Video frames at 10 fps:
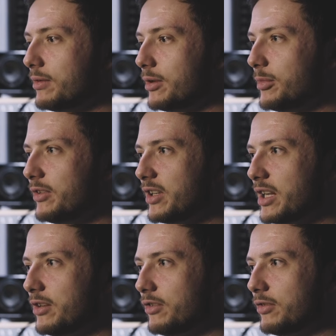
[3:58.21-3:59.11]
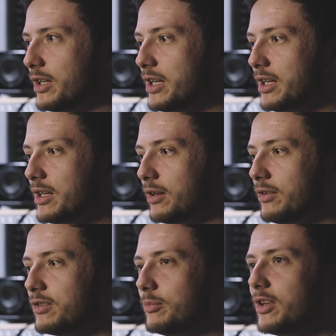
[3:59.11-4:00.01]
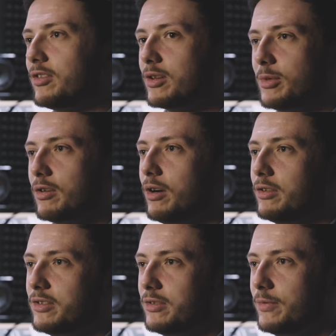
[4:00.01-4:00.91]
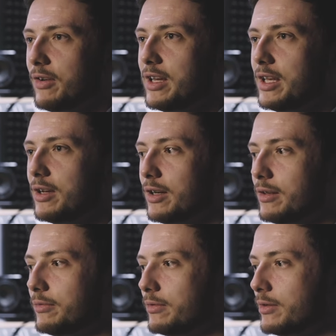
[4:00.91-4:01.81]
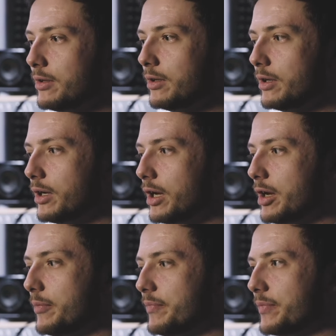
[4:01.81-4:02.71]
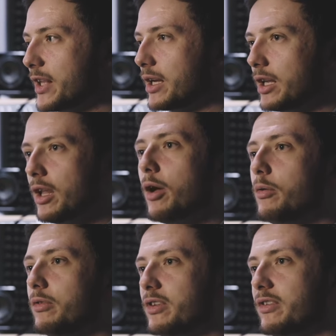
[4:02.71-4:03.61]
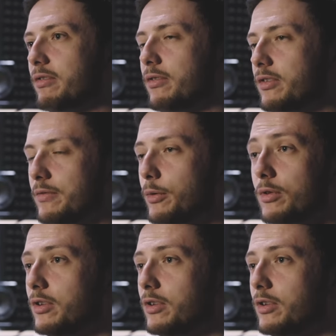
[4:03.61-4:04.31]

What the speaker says: The music industry can sometimes come across as very kind of closed, as if all the